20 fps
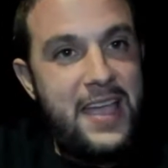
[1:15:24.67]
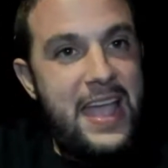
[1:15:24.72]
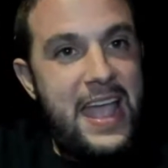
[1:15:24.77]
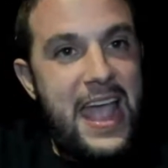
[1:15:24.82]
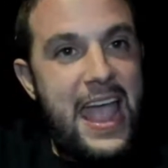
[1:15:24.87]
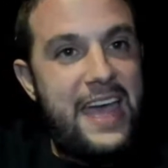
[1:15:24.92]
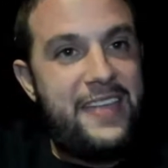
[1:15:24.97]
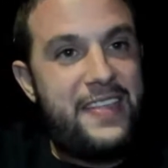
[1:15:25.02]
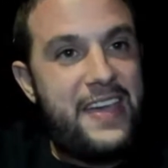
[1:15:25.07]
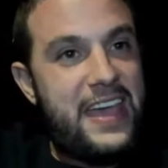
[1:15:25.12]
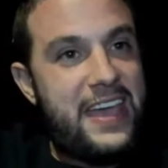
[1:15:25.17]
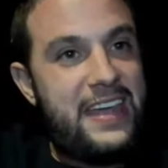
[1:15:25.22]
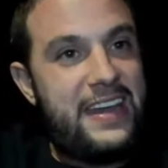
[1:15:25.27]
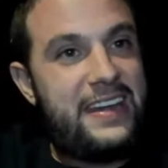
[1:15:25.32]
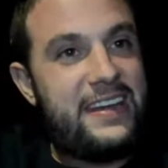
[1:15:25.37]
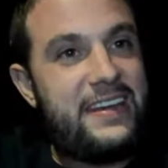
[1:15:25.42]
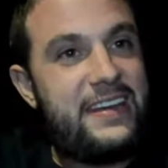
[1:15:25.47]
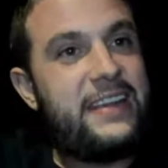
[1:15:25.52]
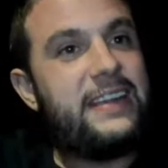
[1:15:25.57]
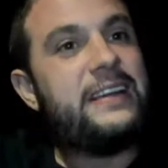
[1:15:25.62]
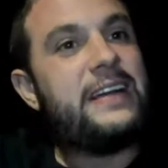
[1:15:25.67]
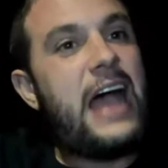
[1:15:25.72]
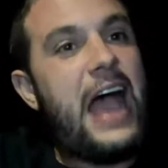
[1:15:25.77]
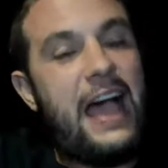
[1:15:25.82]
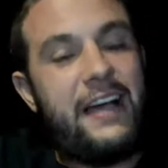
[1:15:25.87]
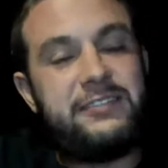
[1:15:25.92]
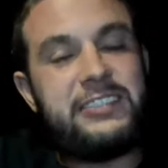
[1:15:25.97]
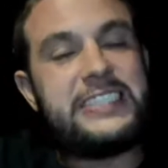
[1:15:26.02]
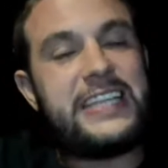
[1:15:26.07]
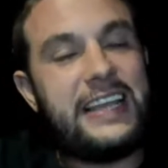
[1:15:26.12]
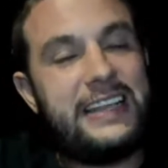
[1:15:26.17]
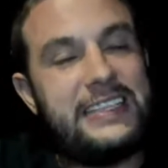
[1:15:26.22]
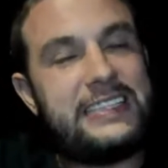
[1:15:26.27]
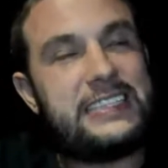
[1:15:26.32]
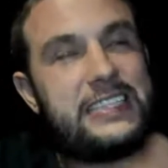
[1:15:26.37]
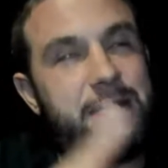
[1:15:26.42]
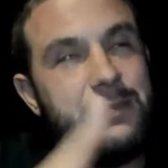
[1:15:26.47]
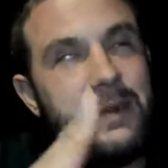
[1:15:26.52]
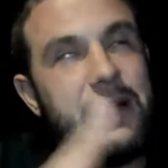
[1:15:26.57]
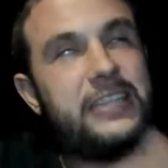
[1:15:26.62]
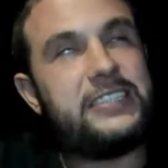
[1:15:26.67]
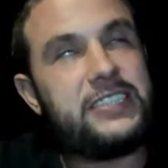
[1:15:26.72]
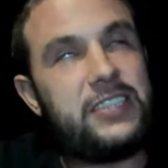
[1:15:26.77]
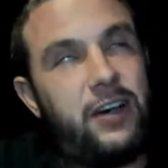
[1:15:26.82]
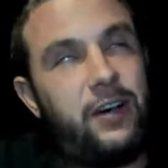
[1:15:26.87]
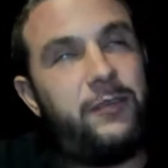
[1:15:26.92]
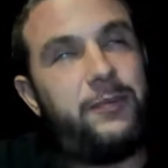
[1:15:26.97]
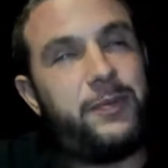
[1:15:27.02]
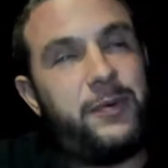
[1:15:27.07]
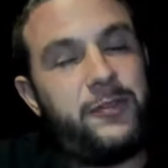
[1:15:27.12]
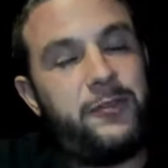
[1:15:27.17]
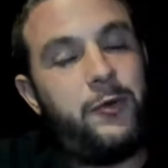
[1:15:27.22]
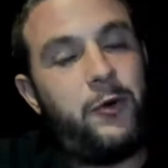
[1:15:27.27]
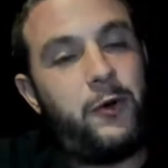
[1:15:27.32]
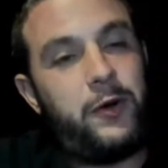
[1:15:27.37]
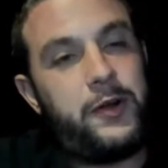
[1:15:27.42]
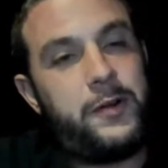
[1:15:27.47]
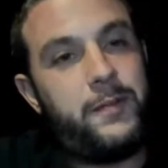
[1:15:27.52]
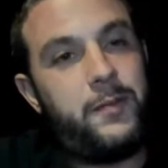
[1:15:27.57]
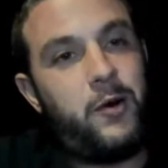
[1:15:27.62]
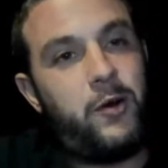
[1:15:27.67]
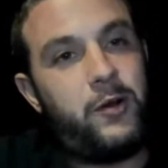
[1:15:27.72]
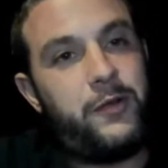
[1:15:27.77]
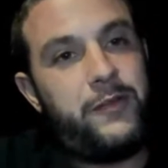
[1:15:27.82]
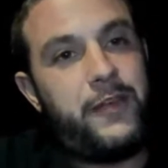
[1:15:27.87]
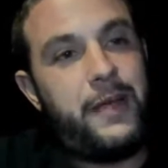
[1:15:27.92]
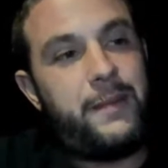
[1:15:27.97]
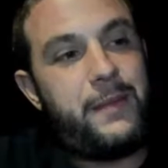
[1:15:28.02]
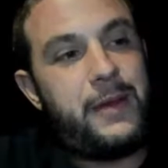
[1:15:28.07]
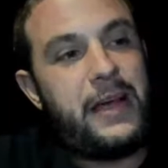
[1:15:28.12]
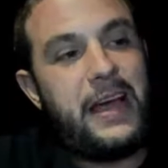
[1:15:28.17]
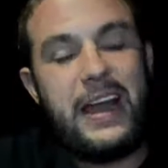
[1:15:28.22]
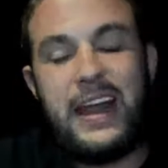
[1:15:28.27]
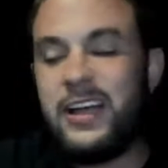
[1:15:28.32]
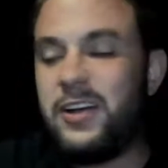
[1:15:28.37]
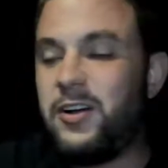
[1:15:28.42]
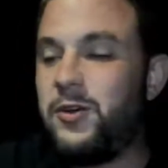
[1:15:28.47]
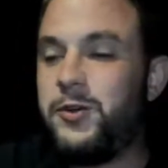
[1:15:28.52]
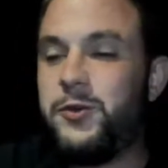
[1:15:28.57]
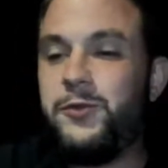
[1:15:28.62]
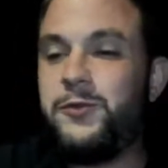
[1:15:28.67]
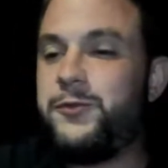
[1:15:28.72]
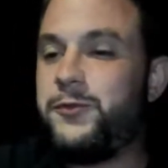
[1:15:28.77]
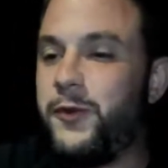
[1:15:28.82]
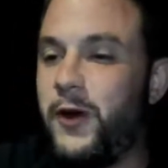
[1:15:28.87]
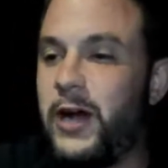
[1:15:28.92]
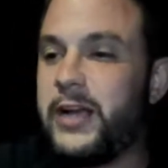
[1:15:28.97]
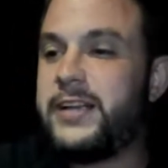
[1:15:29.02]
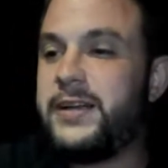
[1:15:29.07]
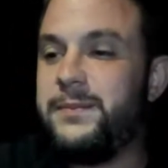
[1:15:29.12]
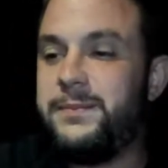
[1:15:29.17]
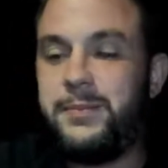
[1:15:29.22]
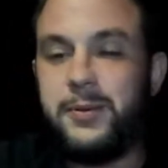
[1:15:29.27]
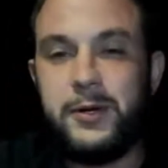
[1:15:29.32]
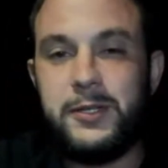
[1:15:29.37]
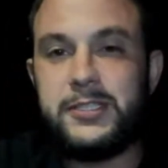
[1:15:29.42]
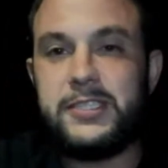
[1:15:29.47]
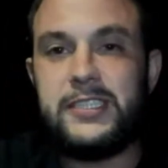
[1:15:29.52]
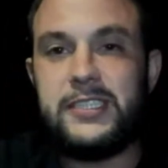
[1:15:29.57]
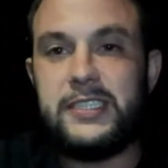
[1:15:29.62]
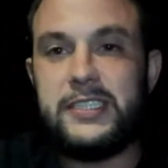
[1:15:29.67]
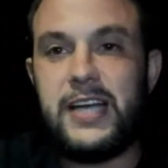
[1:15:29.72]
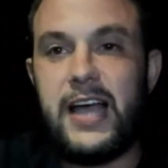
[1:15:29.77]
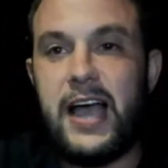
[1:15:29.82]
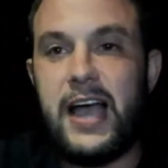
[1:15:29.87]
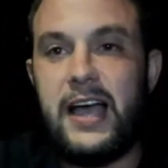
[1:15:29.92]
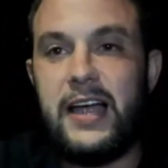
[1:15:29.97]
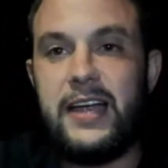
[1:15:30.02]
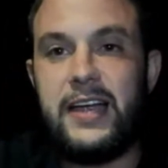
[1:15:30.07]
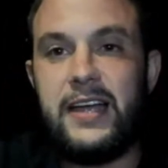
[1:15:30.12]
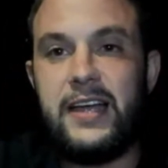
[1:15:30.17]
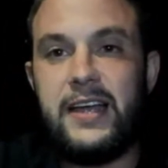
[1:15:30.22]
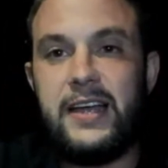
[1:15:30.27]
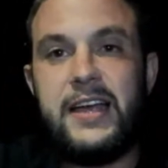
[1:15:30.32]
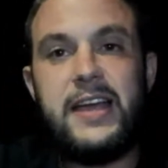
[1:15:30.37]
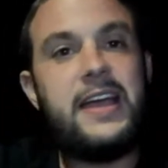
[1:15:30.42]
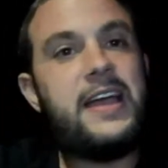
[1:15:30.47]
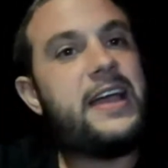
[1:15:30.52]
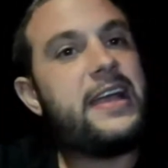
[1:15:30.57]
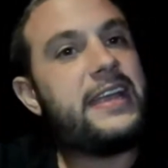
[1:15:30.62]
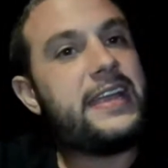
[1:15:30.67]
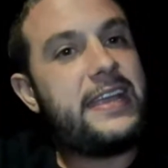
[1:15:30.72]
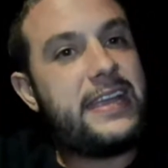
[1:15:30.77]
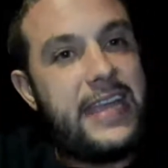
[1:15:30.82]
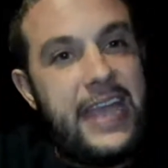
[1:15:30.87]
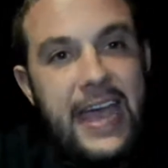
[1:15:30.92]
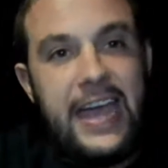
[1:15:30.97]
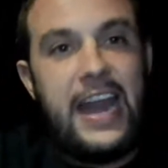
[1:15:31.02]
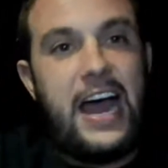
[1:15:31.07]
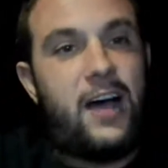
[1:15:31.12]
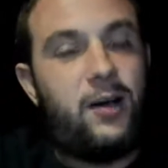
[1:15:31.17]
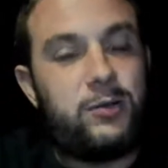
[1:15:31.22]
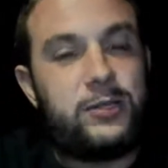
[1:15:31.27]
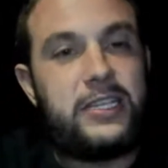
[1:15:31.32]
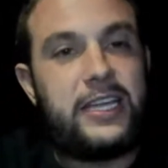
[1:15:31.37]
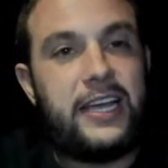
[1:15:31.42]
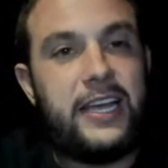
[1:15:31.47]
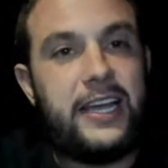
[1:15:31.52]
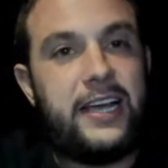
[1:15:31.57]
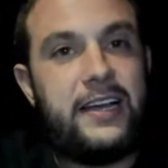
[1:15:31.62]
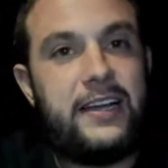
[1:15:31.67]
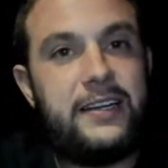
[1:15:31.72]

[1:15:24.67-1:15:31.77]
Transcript: And then I've said this to myself before to motivate and I go, you fucking pussy, Ty. Get out there.